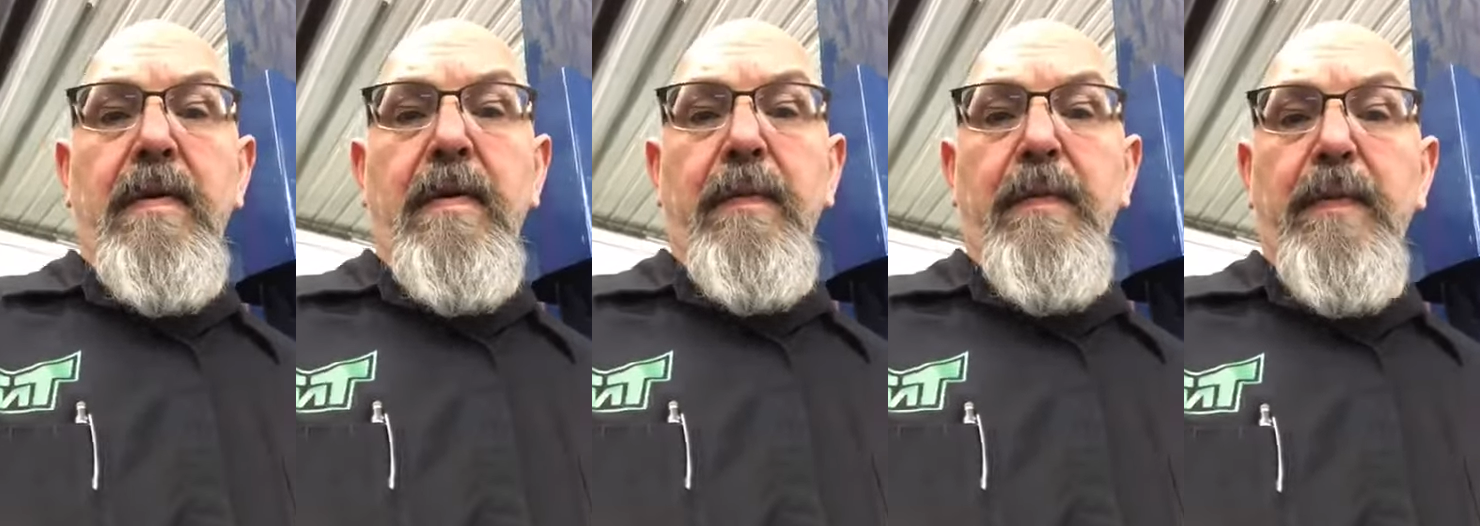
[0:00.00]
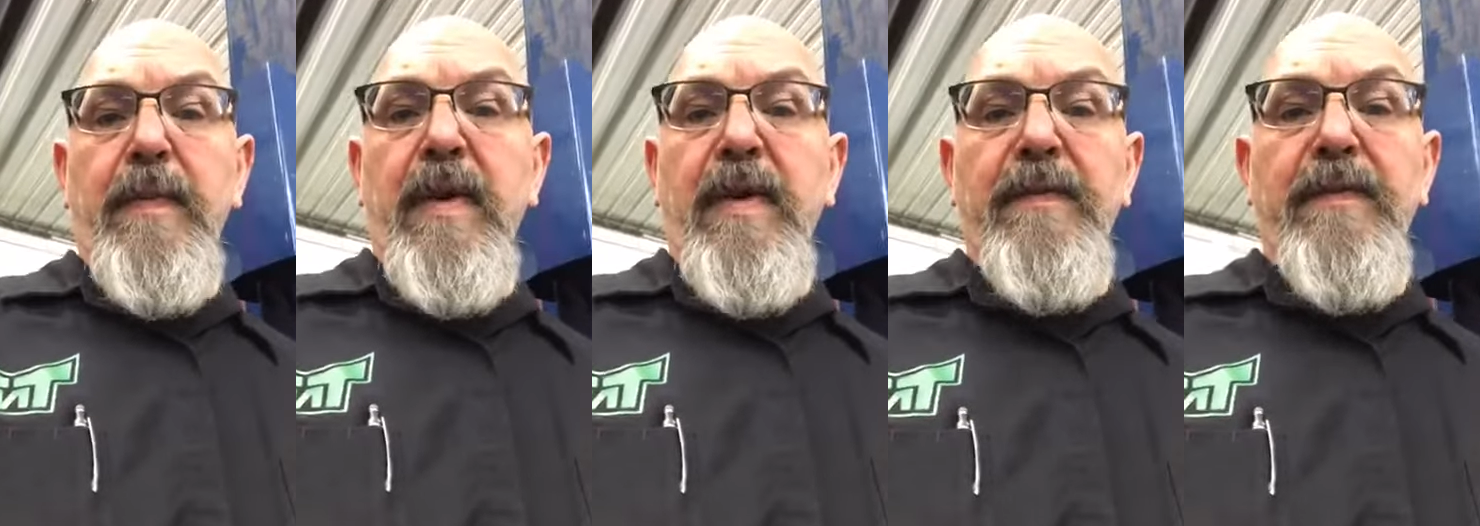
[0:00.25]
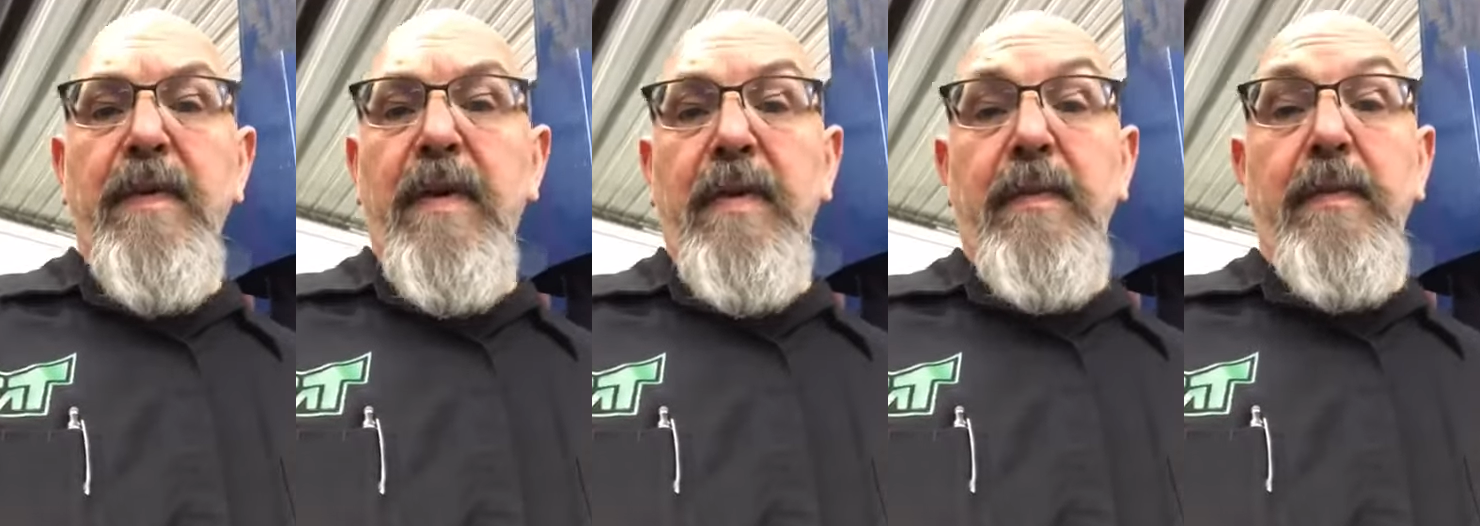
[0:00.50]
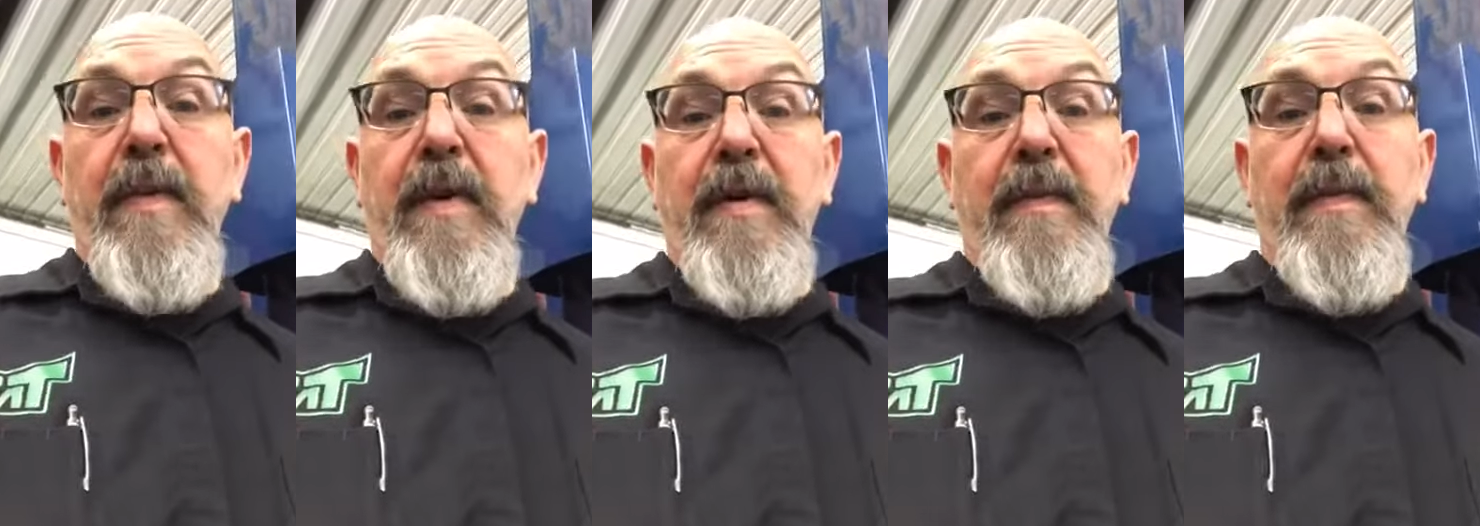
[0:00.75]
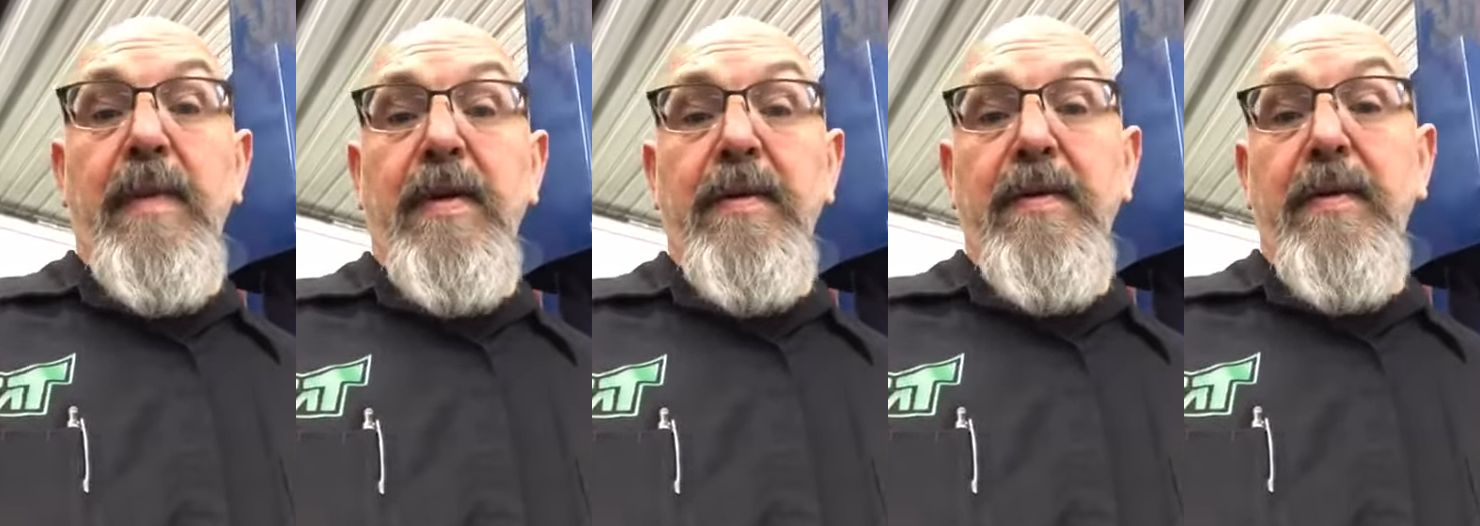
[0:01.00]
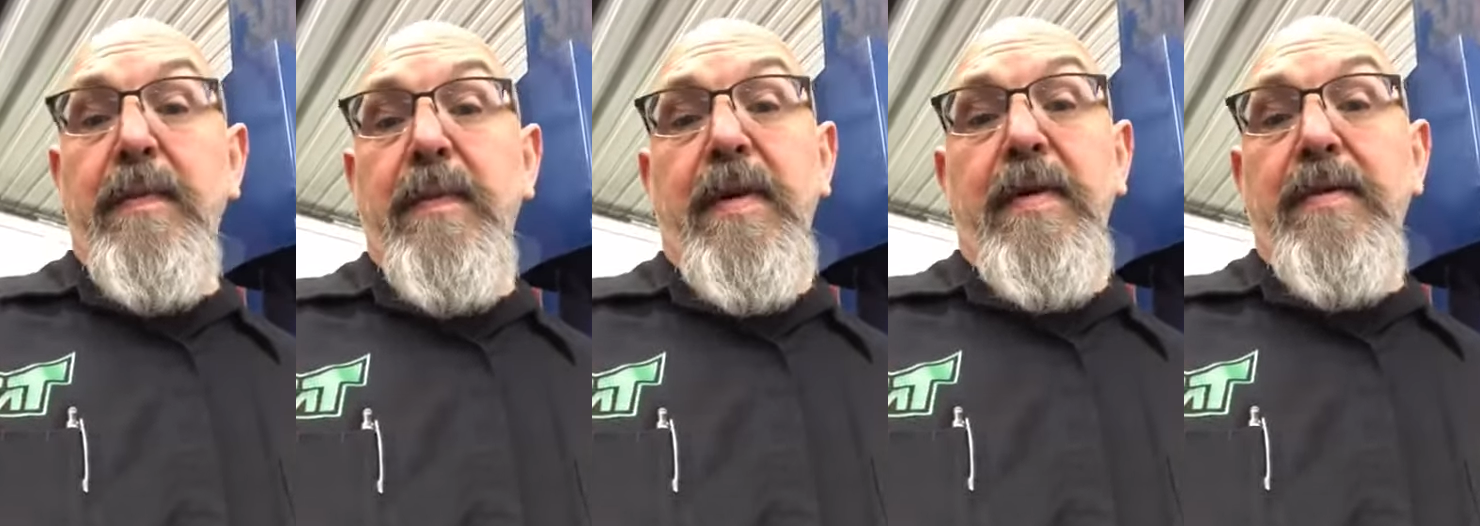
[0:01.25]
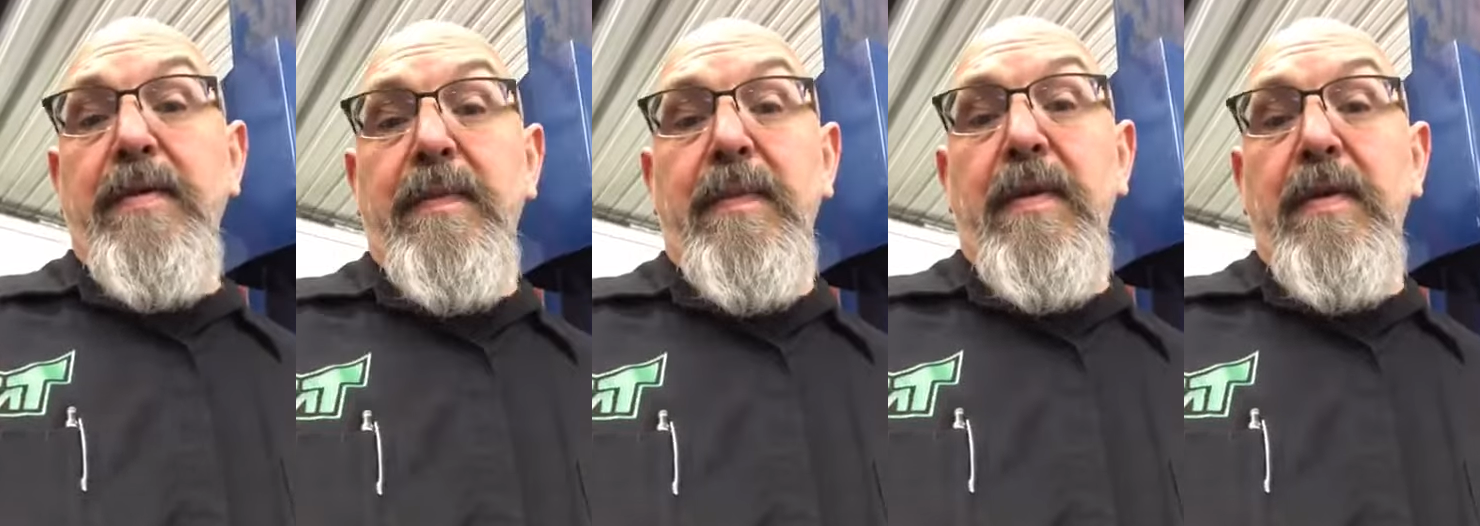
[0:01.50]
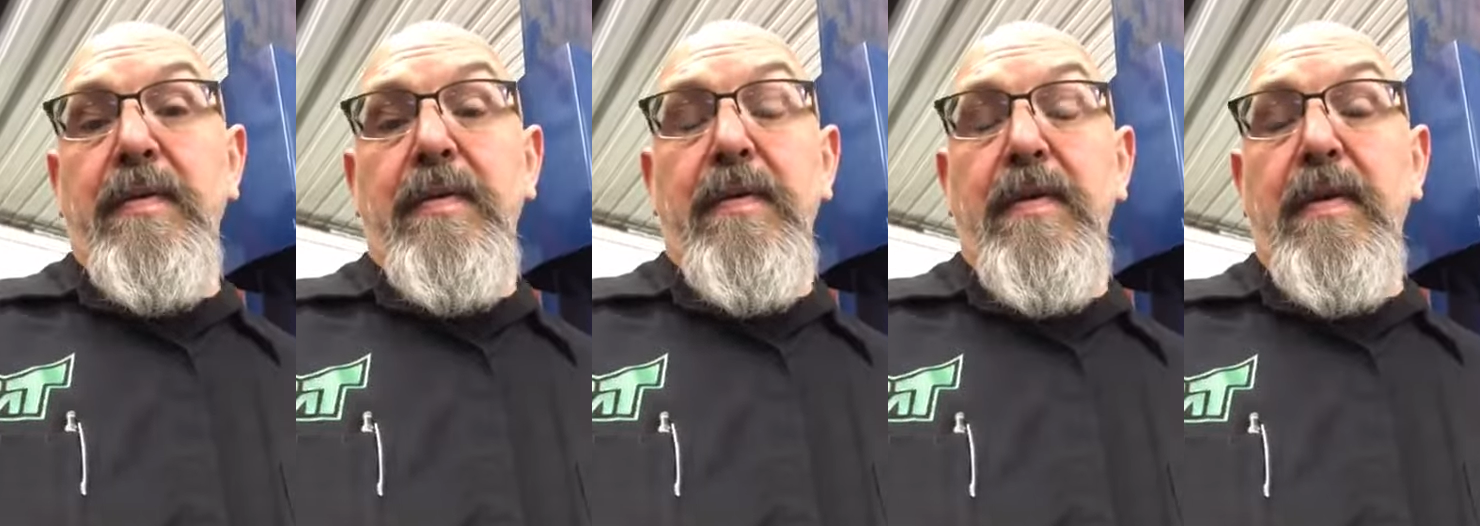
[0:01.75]
He fed me a bunch of
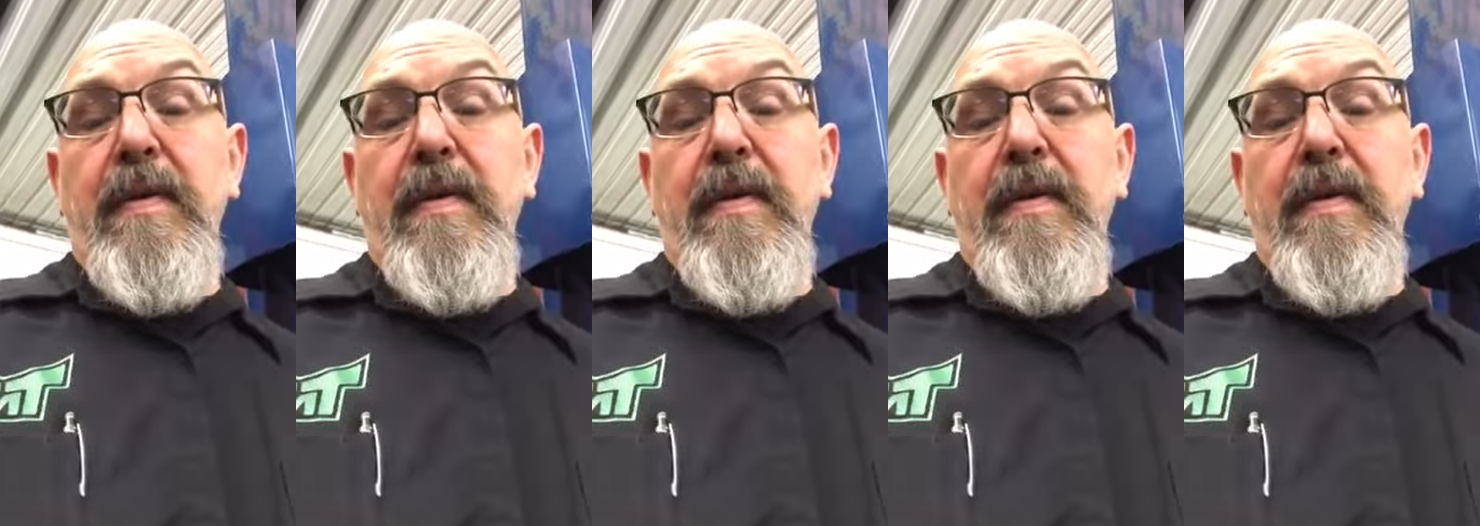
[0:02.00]
measurements